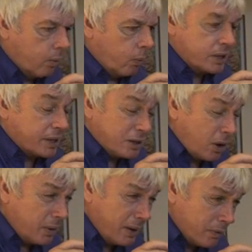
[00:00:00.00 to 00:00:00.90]
which they
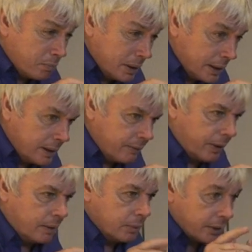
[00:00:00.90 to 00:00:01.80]
don't even believe
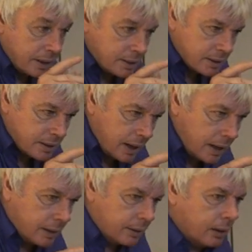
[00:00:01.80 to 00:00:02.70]
in, but they
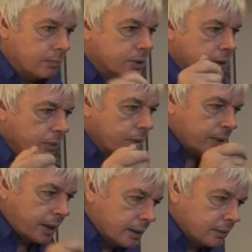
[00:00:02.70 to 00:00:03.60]
stay in them so
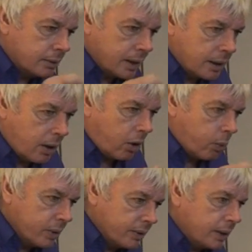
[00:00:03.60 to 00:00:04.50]
that they, they are
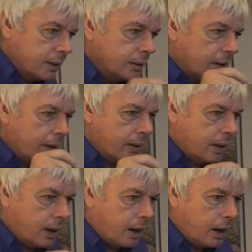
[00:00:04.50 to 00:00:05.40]
within
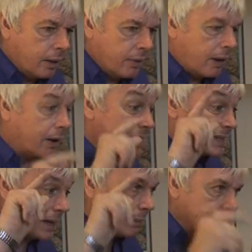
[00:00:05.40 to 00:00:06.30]
uh, they are
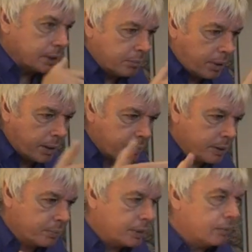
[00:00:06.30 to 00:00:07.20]
accepted by
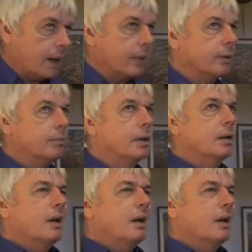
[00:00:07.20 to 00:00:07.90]
people around them.